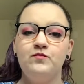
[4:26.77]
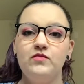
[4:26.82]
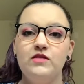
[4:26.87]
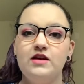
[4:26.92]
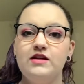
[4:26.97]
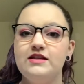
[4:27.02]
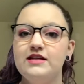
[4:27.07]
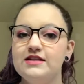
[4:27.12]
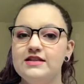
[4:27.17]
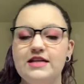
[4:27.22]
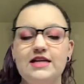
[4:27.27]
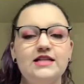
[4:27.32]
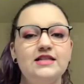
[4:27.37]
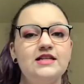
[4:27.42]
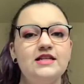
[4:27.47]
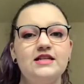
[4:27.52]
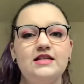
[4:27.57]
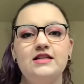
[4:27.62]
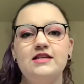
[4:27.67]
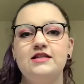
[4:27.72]

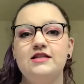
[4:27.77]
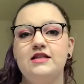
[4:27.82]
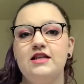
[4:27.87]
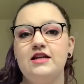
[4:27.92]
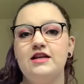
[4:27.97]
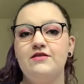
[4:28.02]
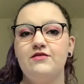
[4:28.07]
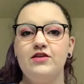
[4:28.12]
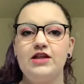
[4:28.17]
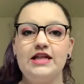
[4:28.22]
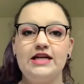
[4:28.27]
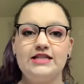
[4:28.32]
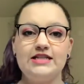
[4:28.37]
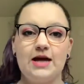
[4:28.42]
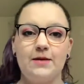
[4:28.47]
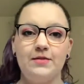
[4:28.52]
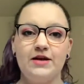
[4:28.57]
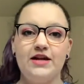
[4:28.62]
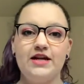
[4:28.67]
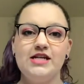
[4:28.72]
diseases, the different things that
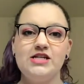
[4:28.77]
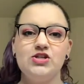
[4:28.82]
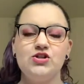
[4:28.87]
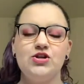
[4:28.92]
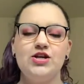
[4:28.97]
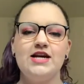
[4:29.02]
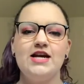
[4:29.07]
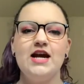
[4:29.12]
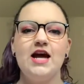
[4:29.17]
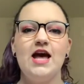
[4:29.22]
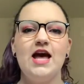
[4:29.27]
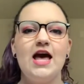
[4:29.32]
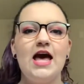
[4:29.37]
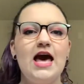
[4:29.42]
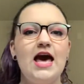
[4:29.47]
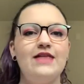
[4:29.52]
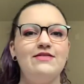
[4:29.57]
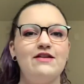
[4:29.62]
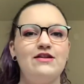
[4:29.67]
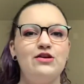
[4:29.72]
happen in history,
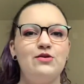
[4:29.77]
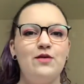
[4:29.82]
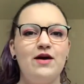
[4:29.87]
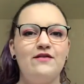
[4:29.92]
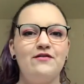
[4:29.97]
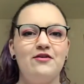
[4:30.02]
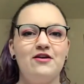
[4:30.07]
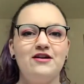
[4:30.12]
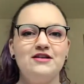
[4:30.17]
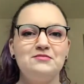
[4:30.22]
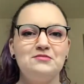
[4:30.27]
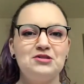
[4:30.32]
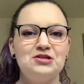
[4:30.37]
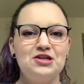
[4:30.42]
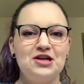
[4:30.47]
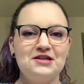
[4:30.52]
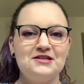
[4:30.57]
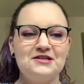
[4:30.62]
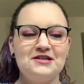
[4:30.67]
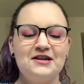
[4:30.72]
and then you have her husband
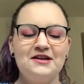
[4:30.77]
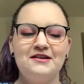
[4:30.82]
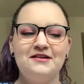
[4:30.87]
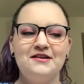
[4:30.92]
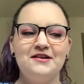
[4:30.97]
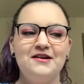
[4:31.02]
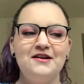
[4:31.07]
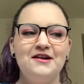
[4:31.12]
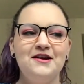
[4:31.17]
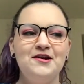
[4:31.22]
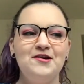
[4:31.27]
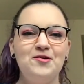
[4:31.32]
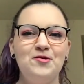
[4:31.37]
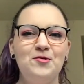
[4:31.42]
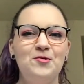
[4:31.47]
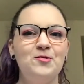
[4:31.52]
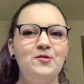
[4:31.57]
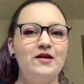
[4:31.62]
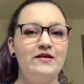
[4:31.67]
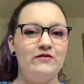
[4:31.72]
Justin,
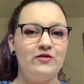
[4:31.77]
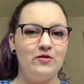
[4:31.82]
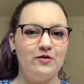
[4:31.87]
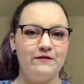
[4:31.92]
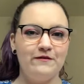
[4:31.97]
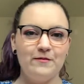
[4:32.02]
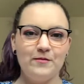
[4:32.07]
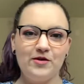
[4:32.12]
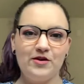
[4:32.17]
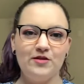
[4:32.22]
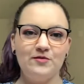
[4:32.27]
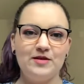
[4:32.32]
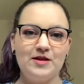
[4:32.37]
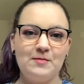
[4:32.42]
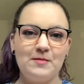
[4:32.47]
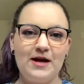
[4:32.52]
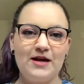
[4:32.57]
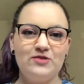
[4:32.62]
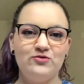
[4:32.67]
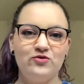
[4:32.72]
who, if you are familiar with the
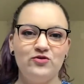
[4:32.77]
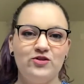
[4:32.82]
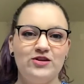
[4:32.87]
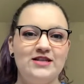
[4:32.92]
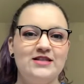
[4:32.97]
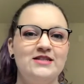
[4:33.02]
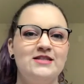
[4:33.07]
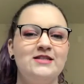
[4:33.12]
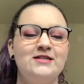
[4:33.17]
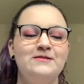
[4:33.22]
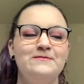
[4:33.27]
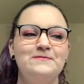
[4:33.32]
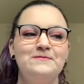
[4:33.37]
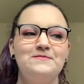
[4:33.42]
McElroys,